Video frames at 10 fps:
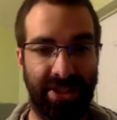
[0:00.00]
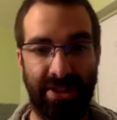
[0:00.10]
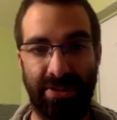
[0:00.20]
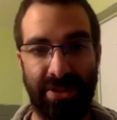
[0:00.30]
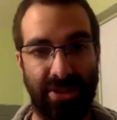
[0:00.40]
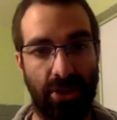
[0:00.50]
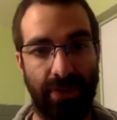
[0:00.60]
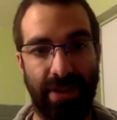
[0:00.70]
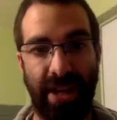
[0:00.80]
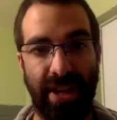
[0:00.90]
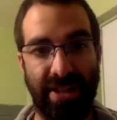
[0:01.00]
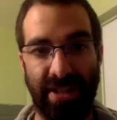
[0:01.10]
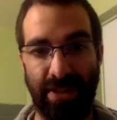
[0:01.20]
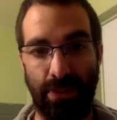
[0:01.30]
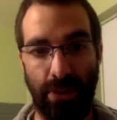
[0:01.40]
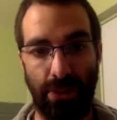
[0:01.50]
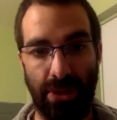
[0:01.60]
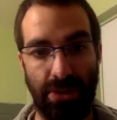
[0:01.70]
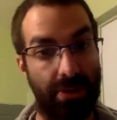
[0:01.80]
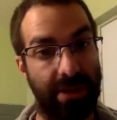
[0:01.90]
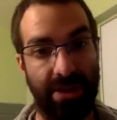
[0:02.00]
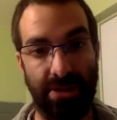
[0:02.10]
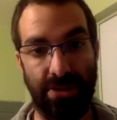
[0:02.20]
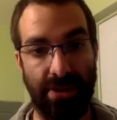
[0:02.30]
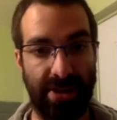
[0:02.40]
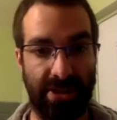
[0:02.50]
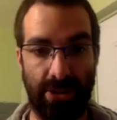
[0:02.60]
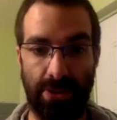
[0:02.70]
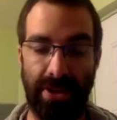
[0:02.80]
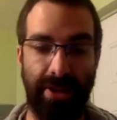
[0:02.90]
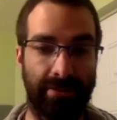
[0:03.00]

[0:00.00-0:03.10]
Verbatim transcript: know, it's COVID nineteen. What do we do in the year two thousand twenty?